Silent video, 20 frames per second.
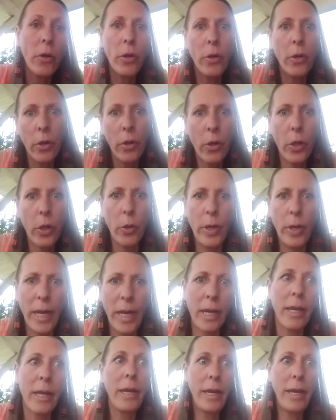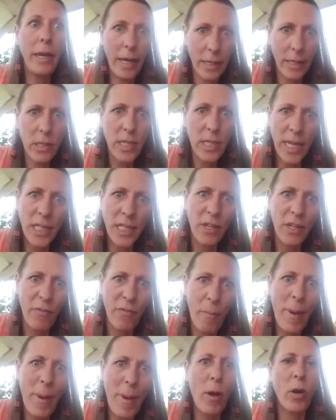including
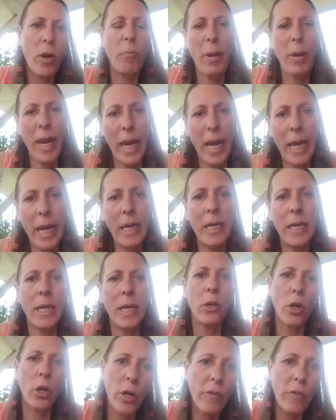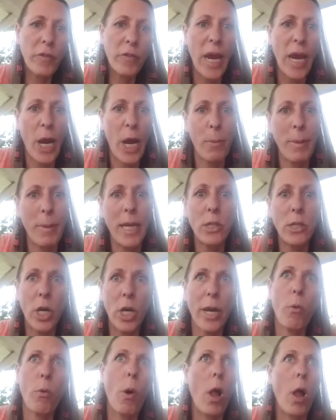extensive amount of pain and nerve damage.
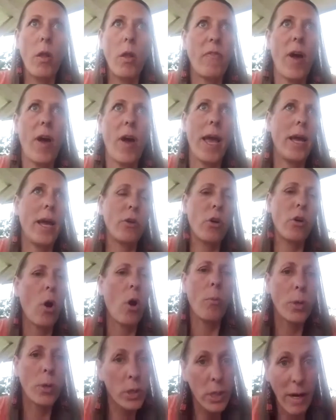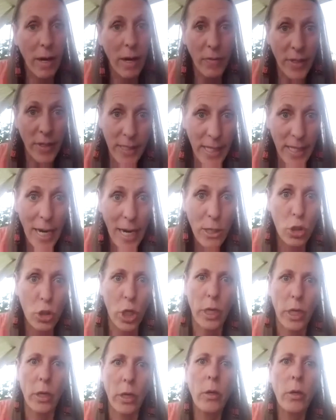I qualify under almost every section.